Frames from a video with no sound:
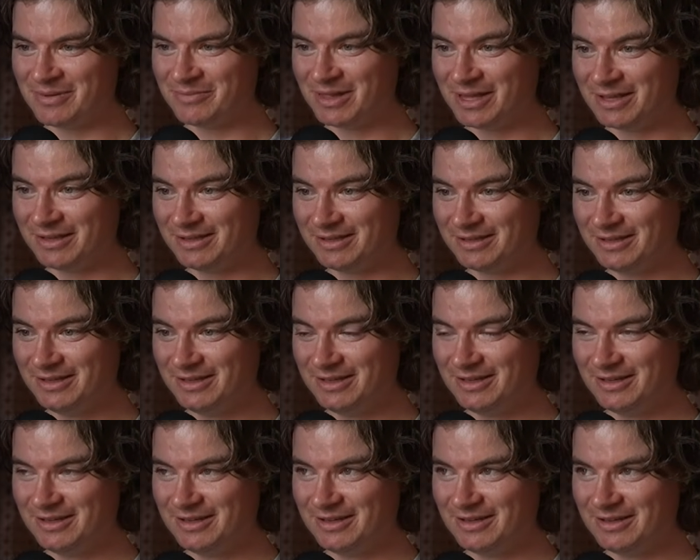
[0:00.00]
I'm like
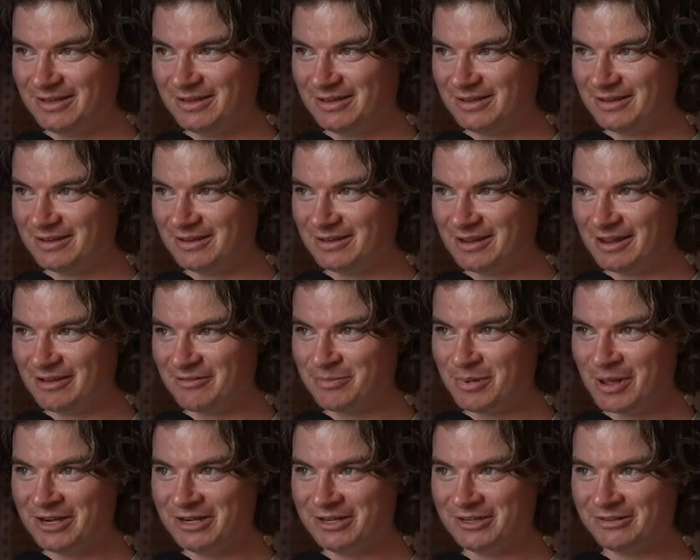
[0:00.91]

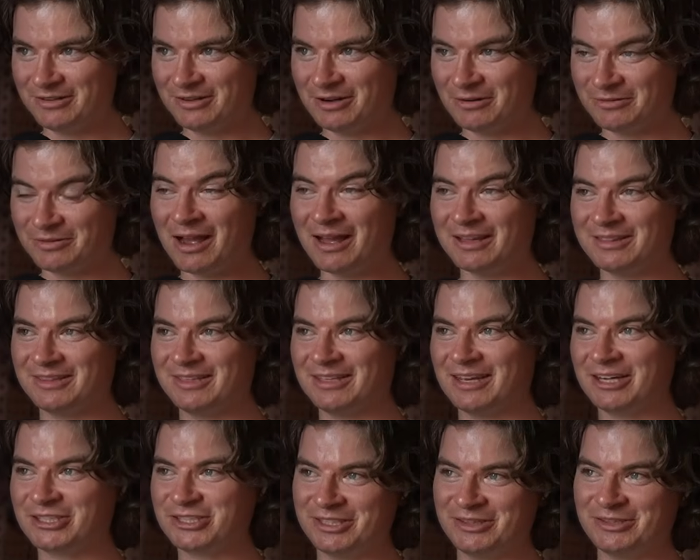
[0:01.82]
I've been into or at
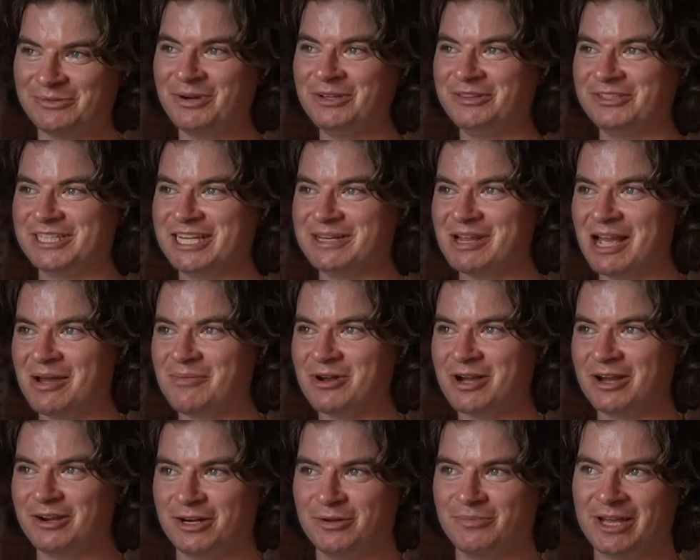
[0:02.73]
the actually around the same time
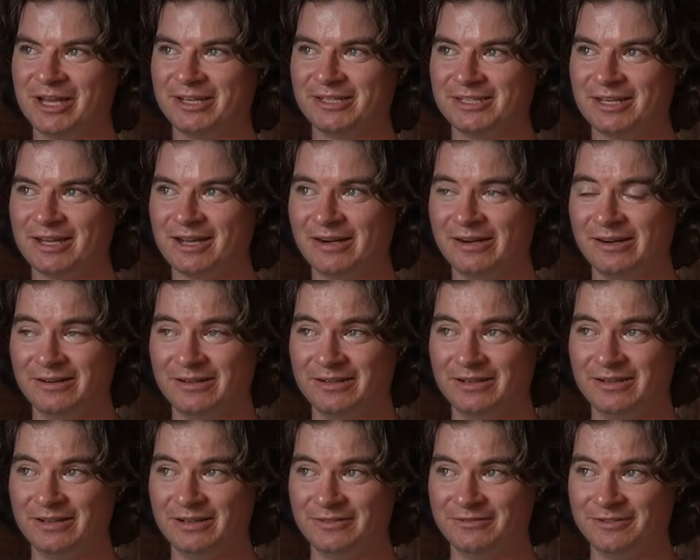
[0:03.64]
I got into bikes, I got
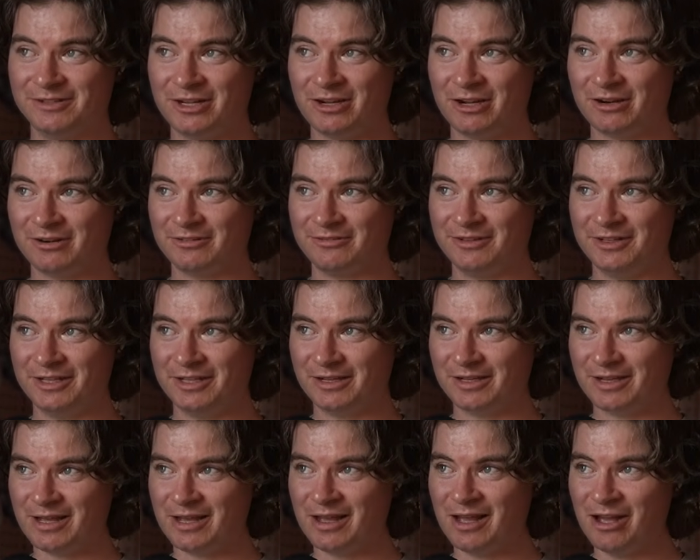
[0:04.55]
into
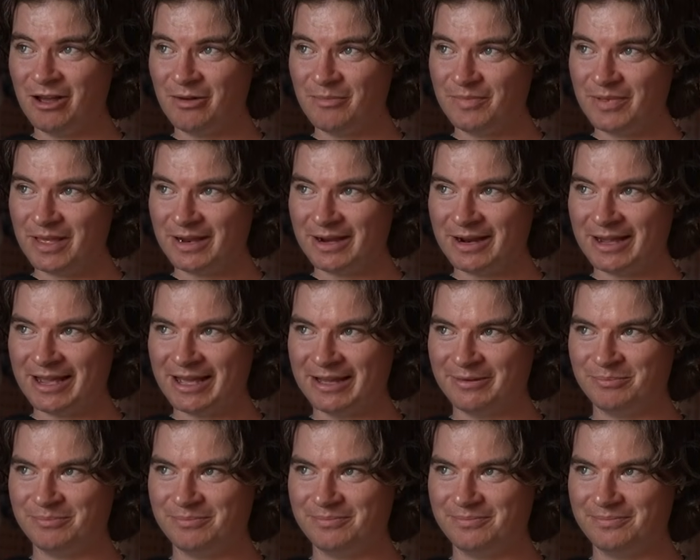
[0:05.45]
photography, and I
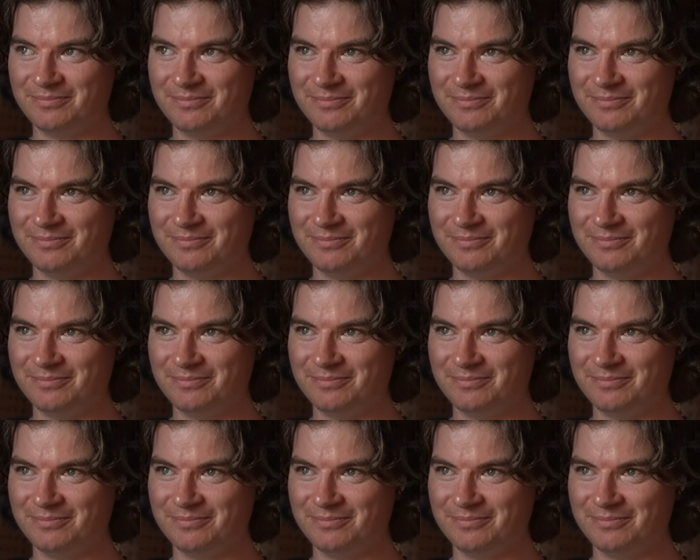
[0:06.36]
had